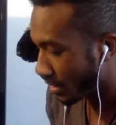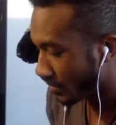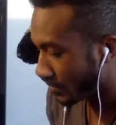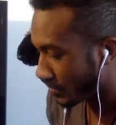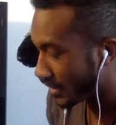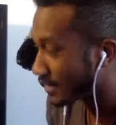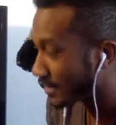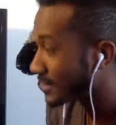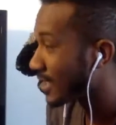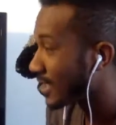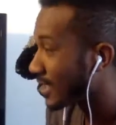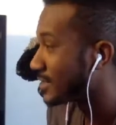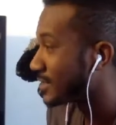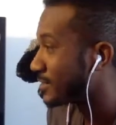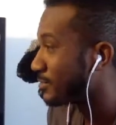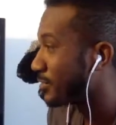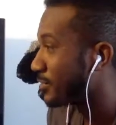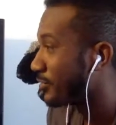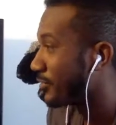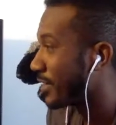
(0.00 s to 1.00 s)
It's got
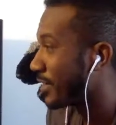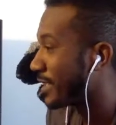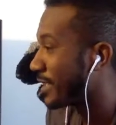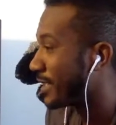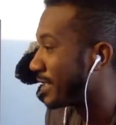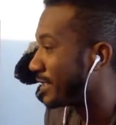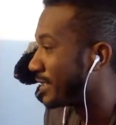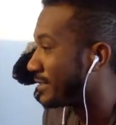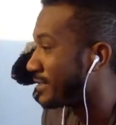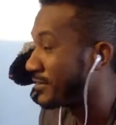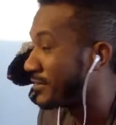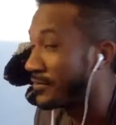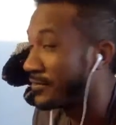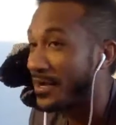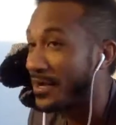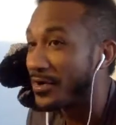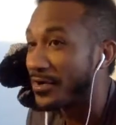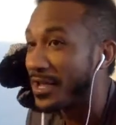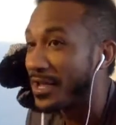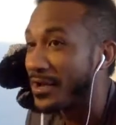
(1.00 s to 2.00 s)
some profanity. Is
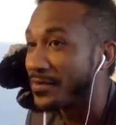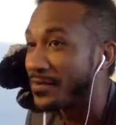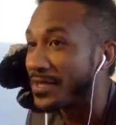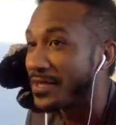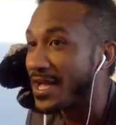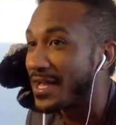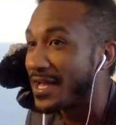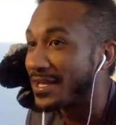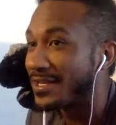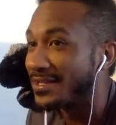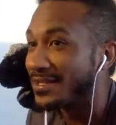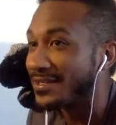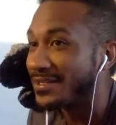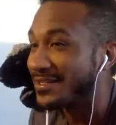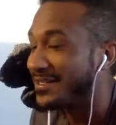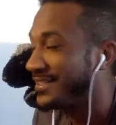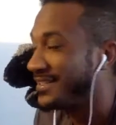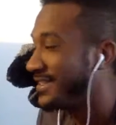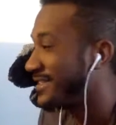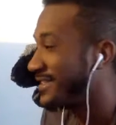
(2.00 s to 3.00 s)
everybody okay with that?
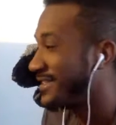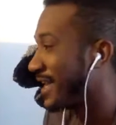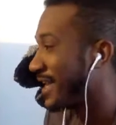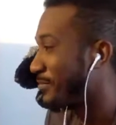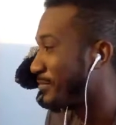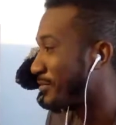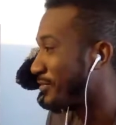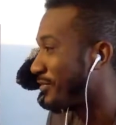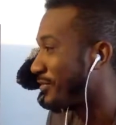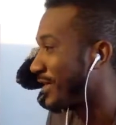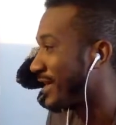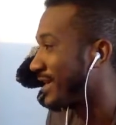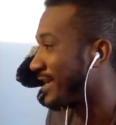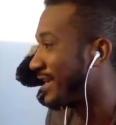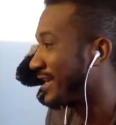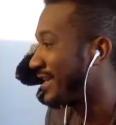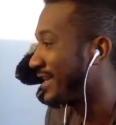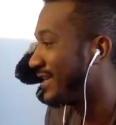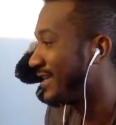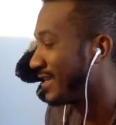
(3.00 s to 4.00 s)
It's got
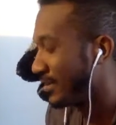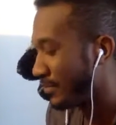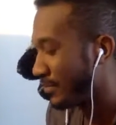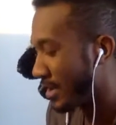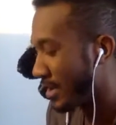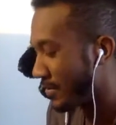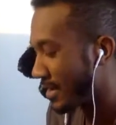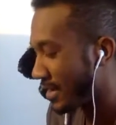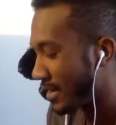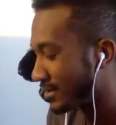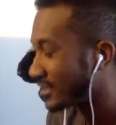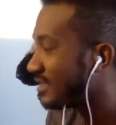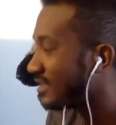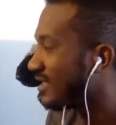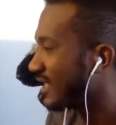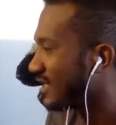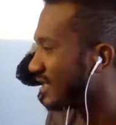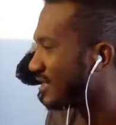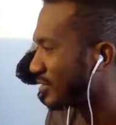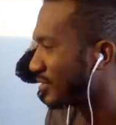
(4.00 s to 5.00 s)
profanity. Maybe I'll just
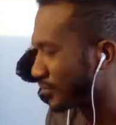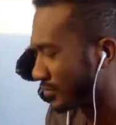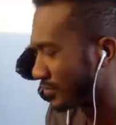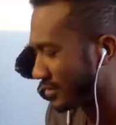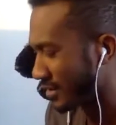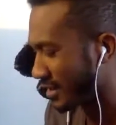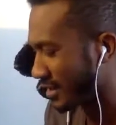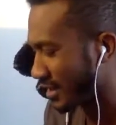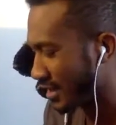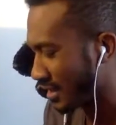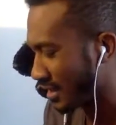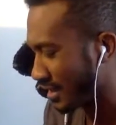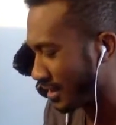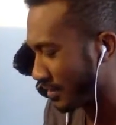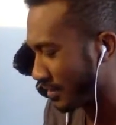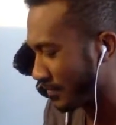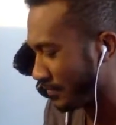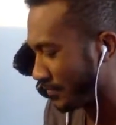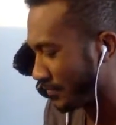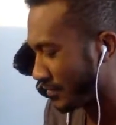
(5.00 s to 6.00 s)
get
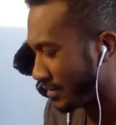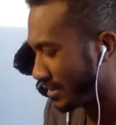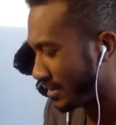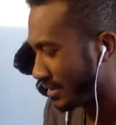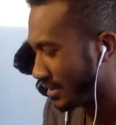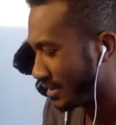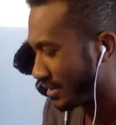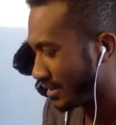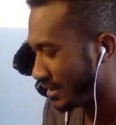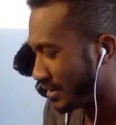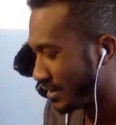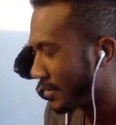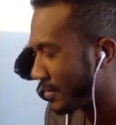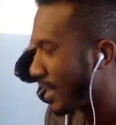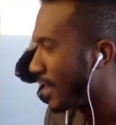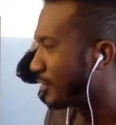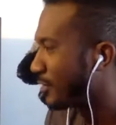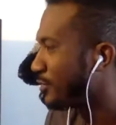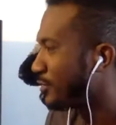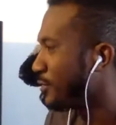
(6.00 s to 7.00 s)
I'll
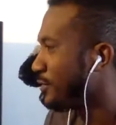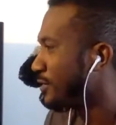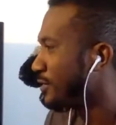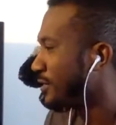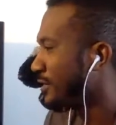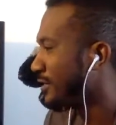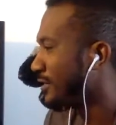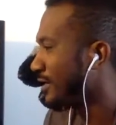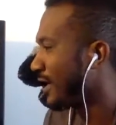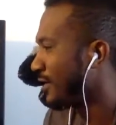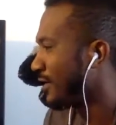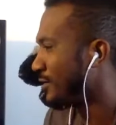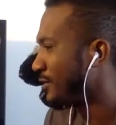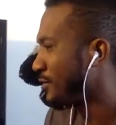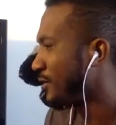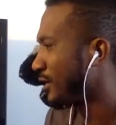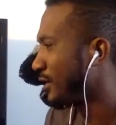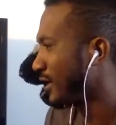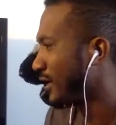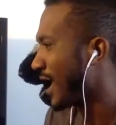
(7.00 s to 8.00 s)
do
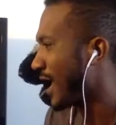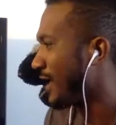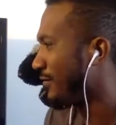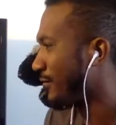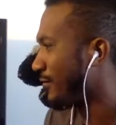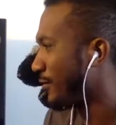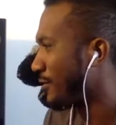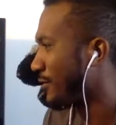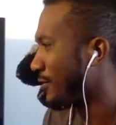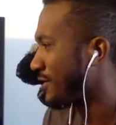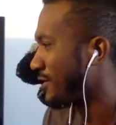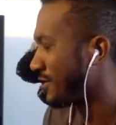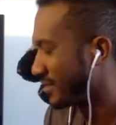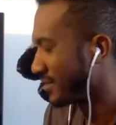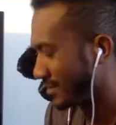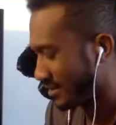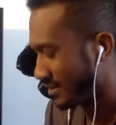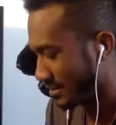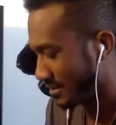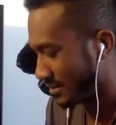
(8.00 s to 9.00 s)
the light version.
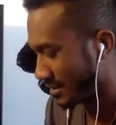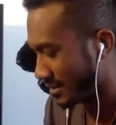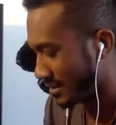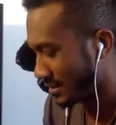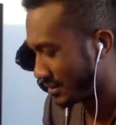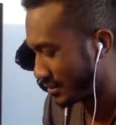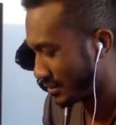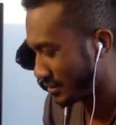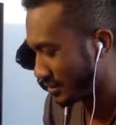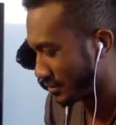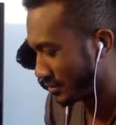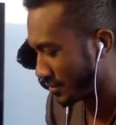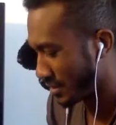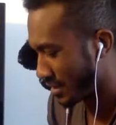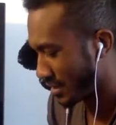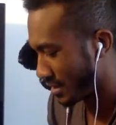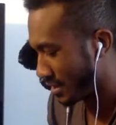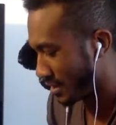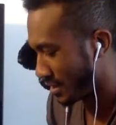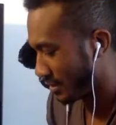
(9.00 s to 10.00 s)
Let's do
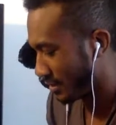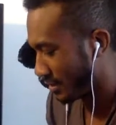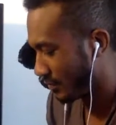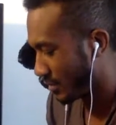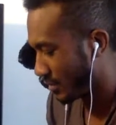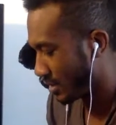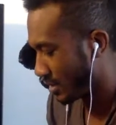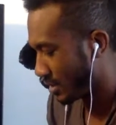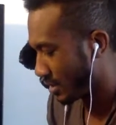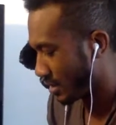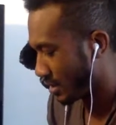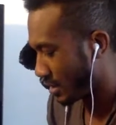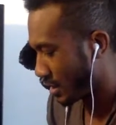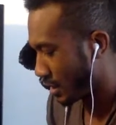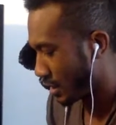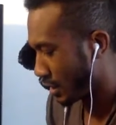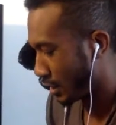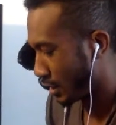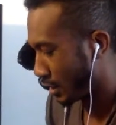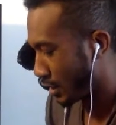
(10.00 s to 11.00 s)

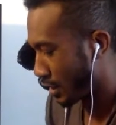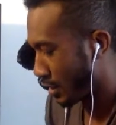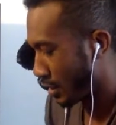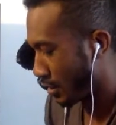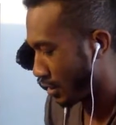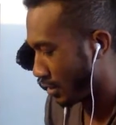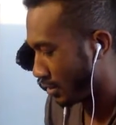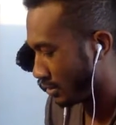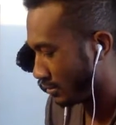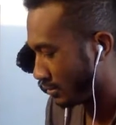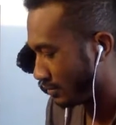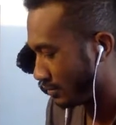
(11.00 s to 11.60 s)
Law.